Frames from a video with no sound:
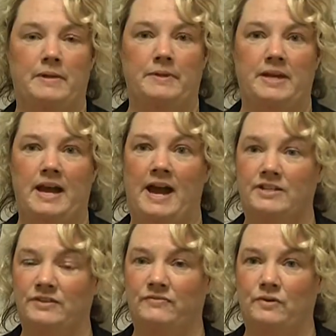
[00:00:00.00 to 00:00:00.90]
maybe
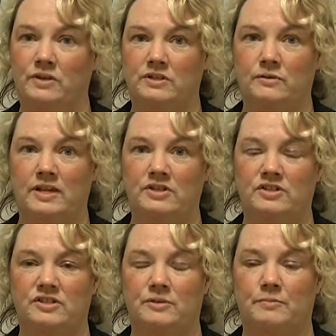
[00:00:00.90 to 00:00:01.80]
ask for
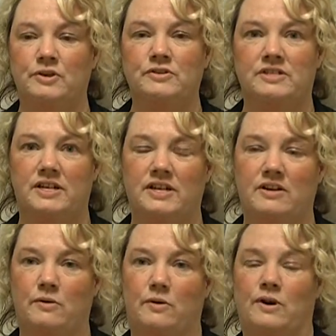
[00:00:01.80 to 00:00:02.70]
donations in
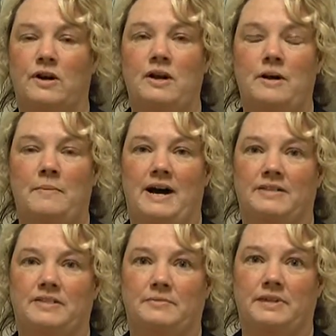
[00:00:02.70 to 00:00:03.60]
person or
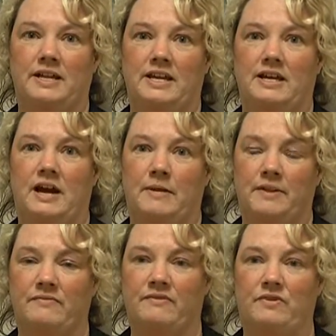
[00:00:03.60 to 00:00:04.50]
possibly
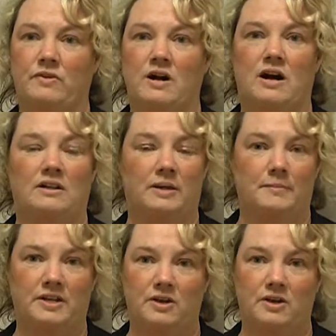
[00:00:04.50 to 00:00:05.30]
give a phone call, let me